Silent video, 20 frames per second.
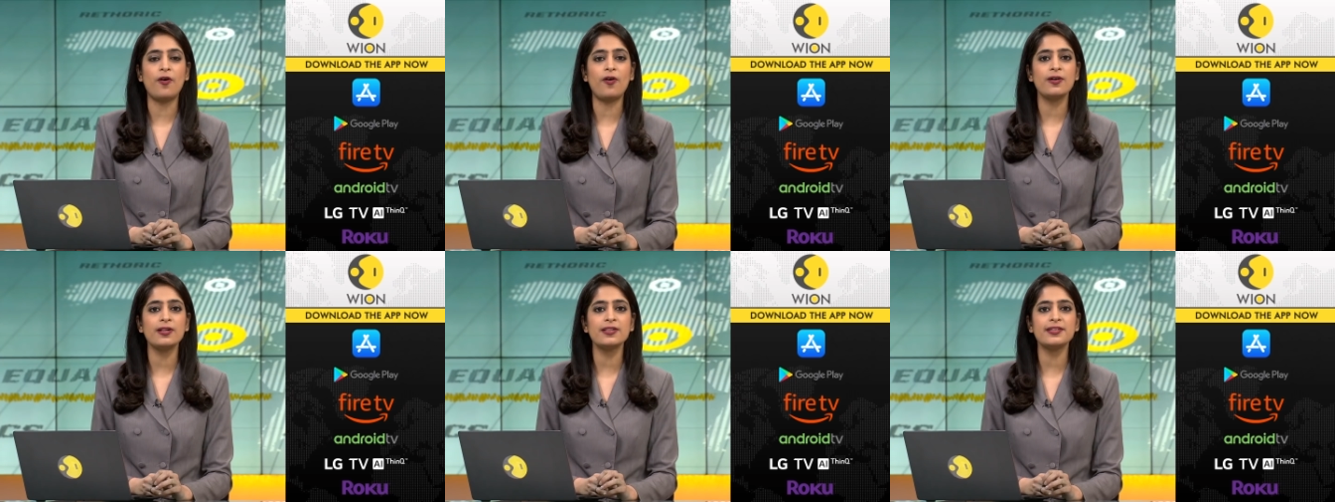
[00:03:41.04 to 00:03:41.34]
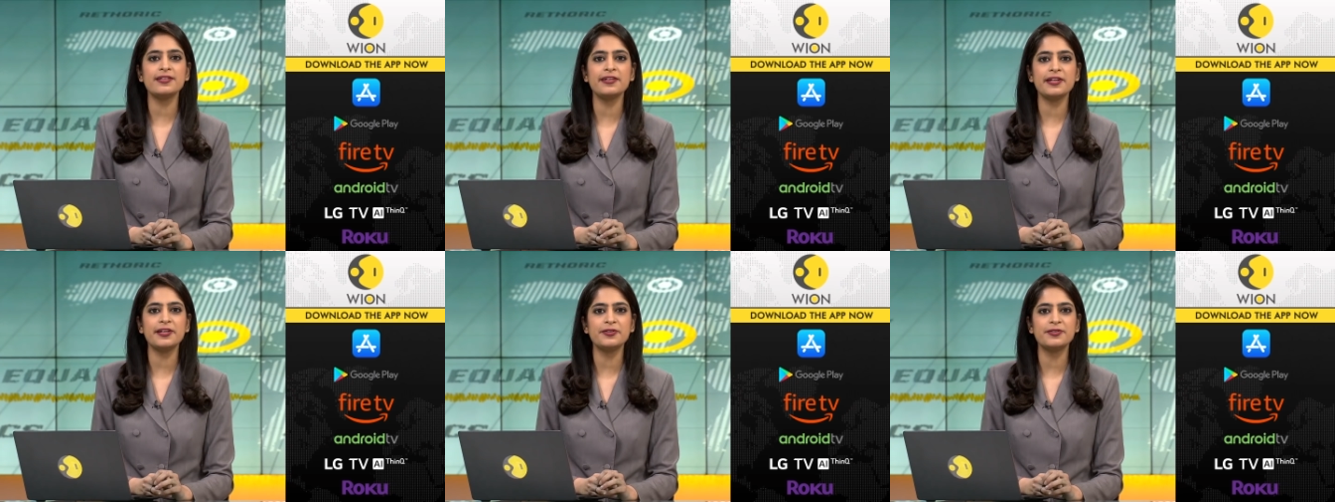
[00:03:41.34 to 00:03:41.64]

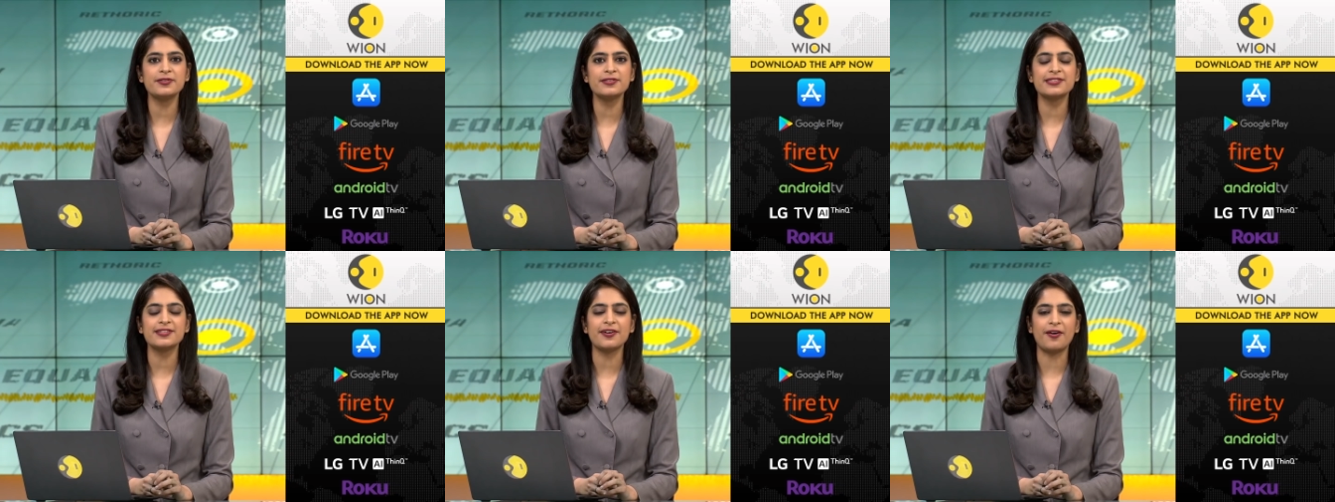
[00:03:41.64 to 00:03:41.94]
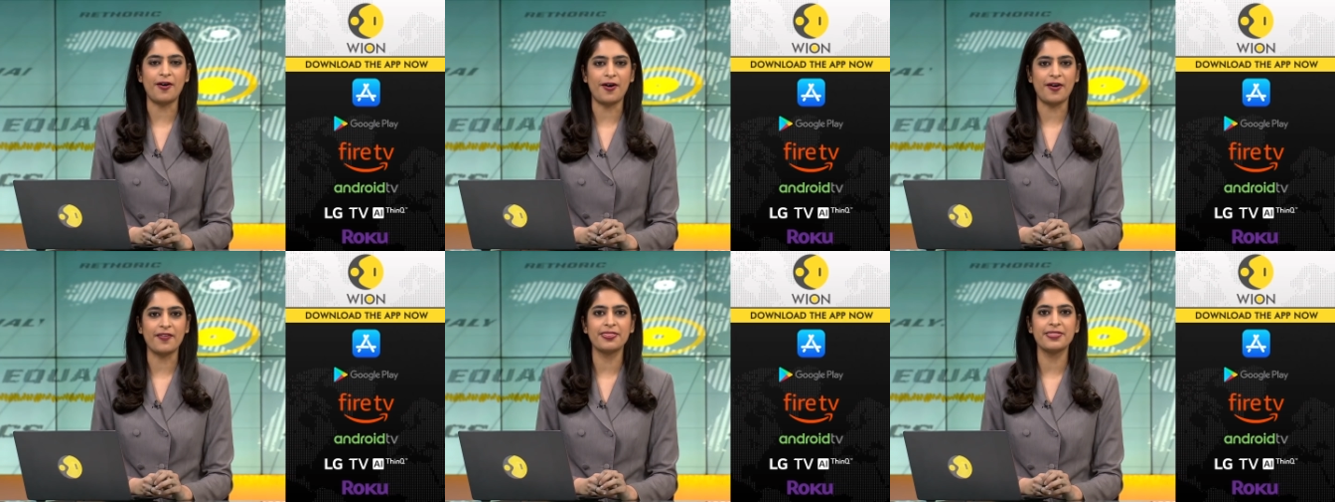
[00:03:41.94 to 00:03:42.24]
all the news
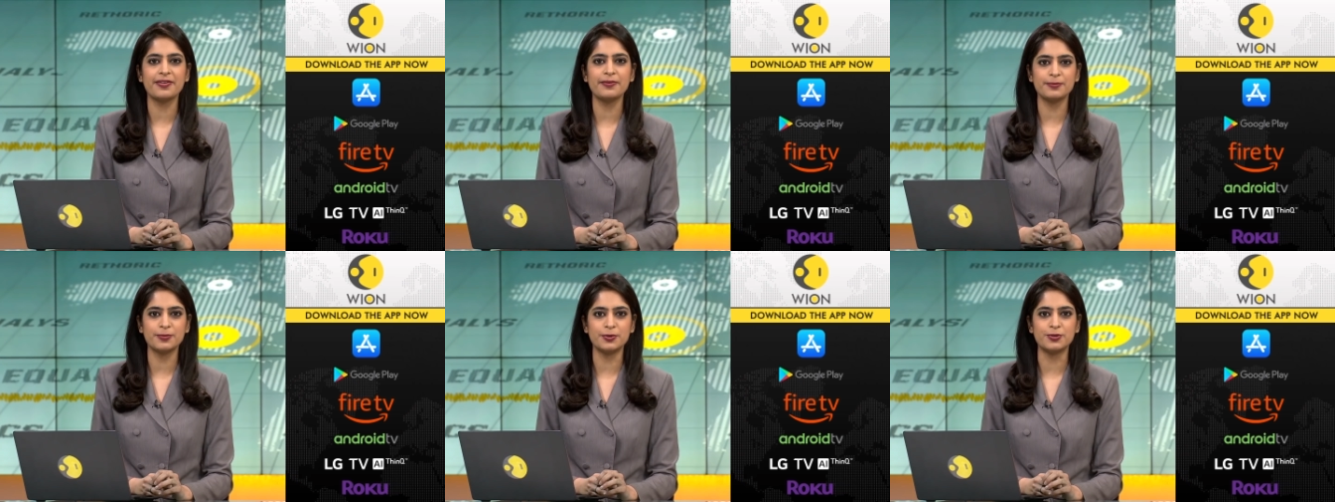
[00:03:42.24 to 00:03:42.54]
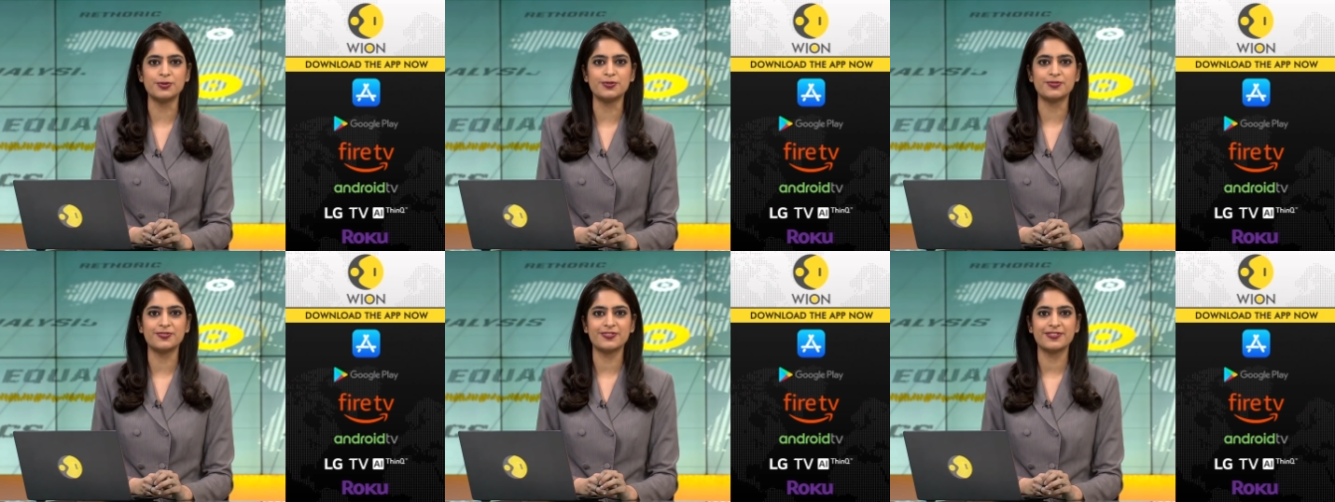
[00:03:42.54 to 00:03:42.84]
on the
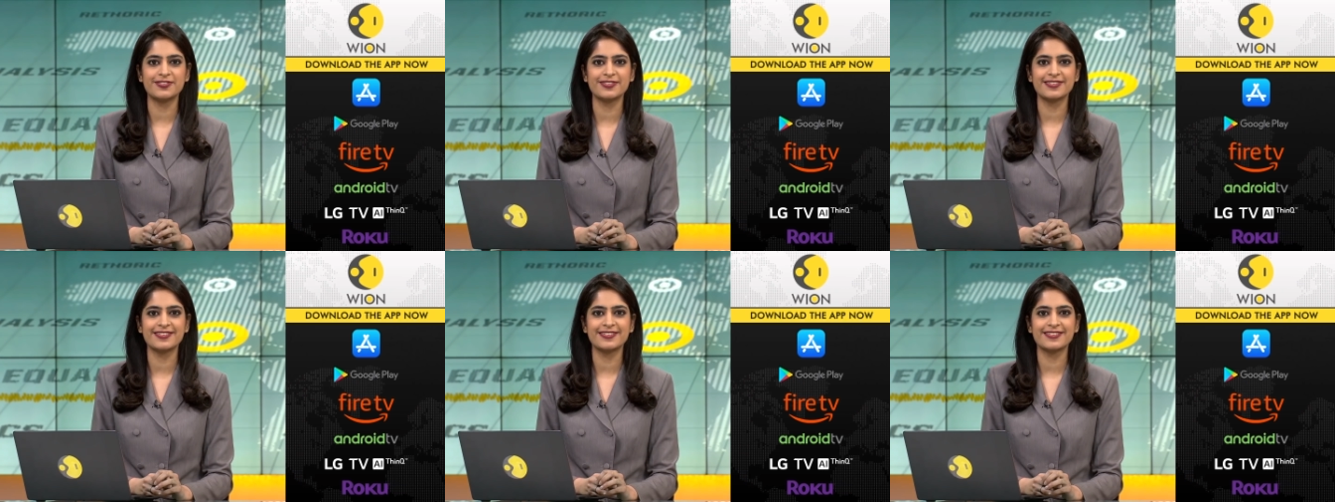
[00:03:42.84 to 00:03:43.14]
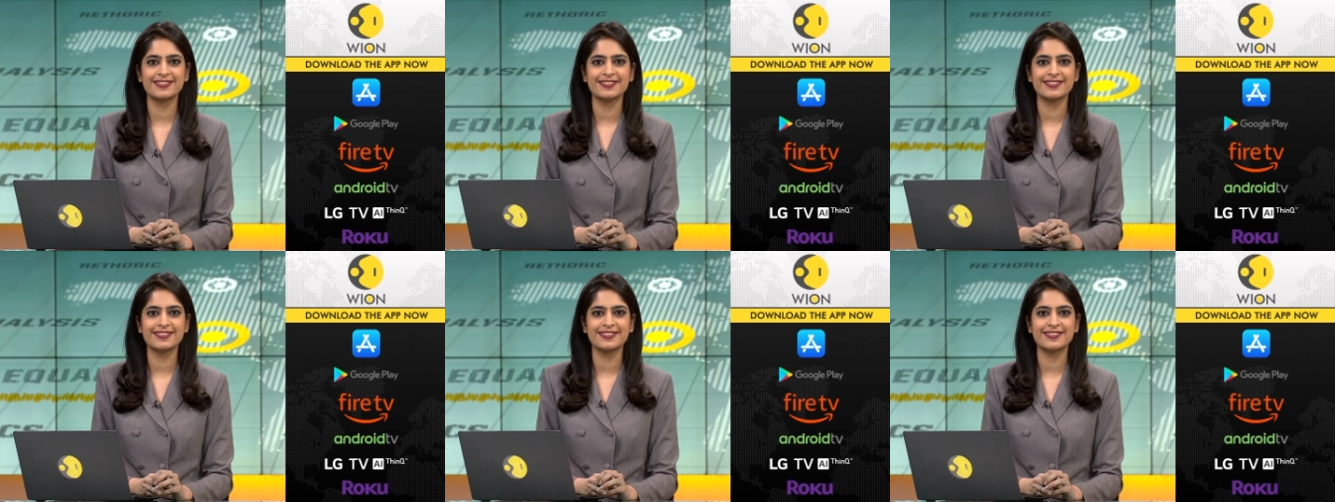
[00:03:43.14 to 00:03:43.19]
move.